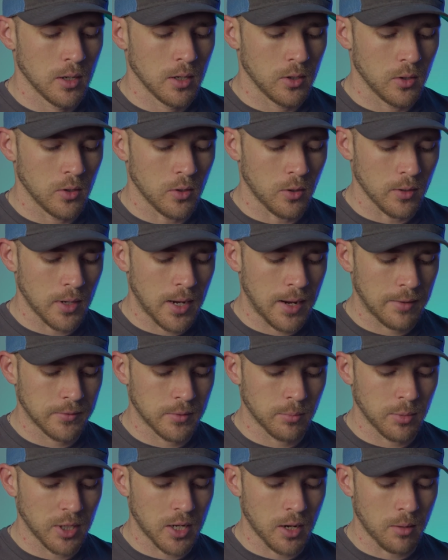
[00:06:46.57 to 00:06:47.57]
You don't have
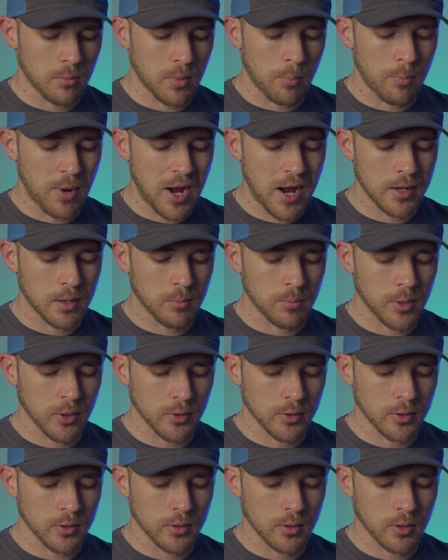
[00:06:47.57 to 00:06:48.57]
to become a
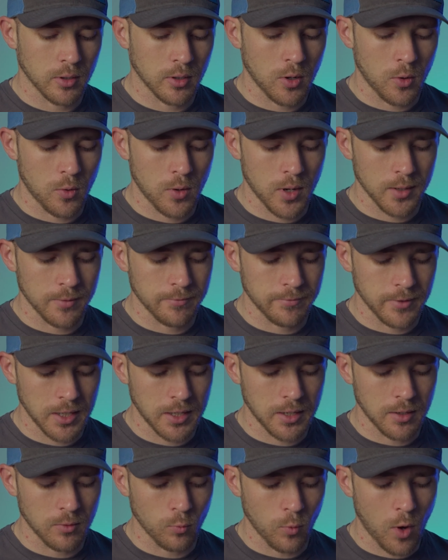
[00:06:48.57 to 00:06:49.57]
bodybuilder or go on a
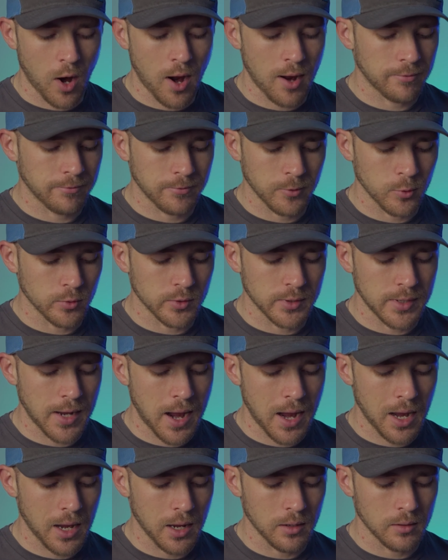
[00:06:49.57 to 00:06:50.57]
vegan raw food
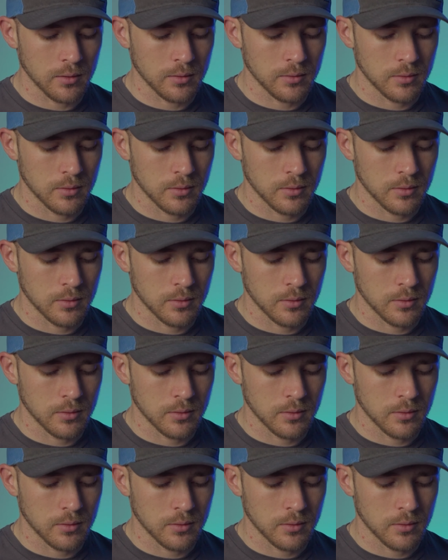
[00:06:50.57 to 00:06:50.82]
diet.